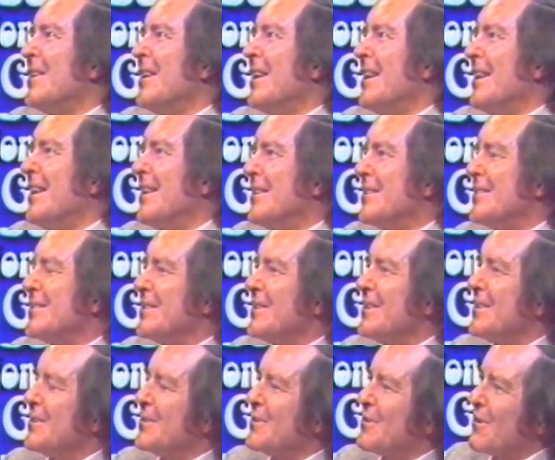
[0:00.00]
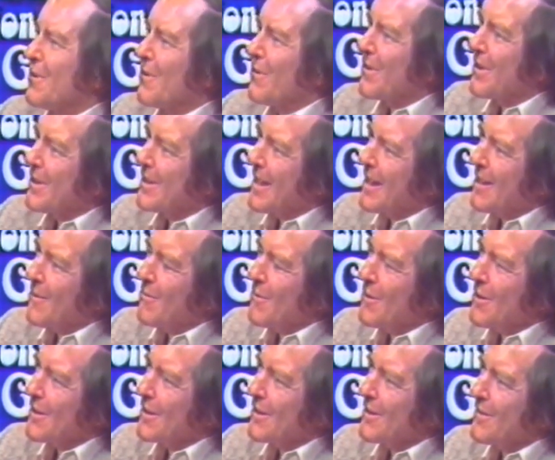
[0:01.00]
uh, to look at our
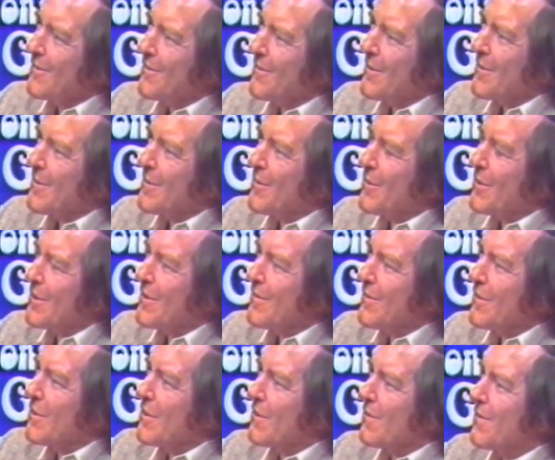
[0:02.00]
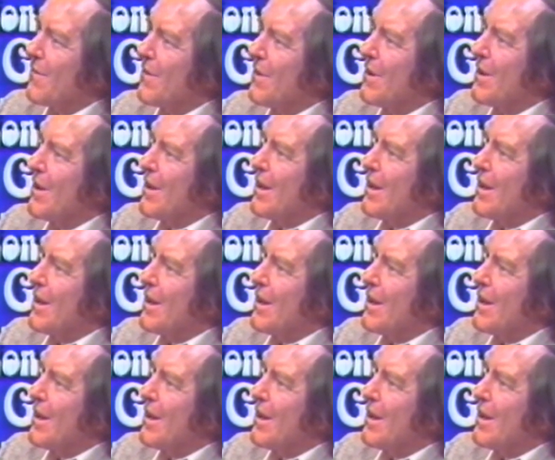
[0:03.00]
work from the point of view of